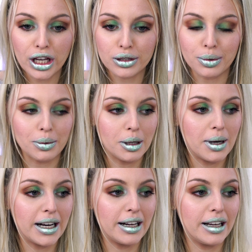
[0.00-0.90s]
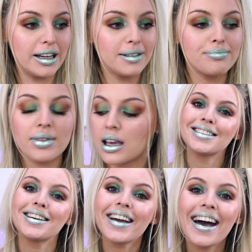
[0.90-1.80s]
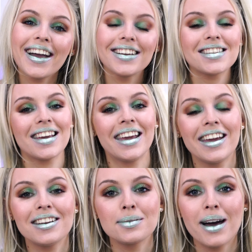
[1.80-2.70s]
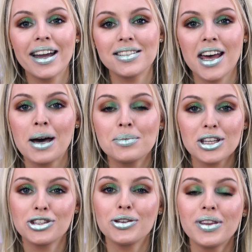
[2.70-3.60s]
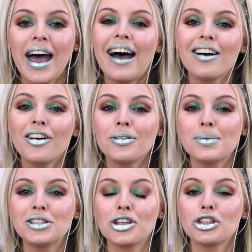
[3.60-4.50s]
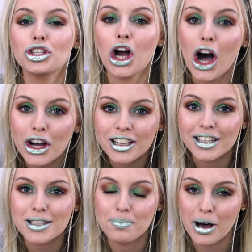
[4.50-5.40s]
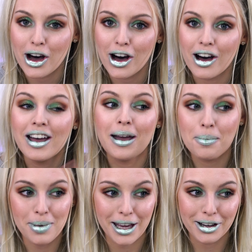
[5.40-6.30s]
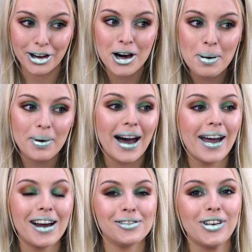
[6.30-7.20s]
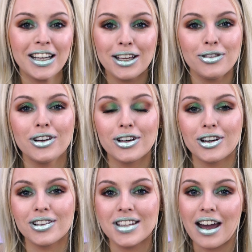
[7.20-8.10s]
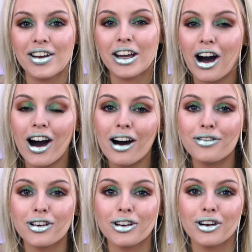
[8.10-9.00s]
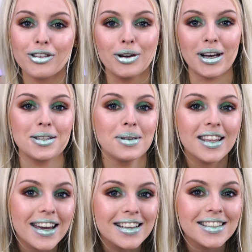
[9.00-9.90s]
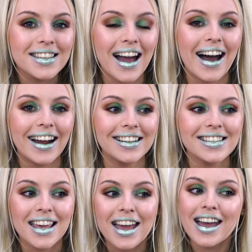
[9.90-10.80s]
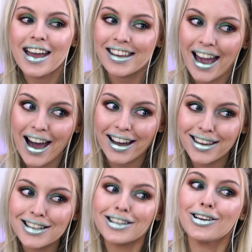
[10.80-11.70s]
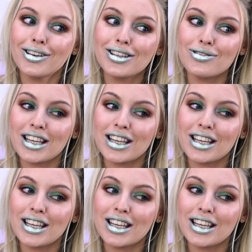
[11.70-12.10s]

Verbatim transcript: That's probably a bad idea. So guys, here's my attempt at doing the Aero Mint Chocolate Bar makeup. Thank you for Terry Carr for requesting me this, and yeah, this look is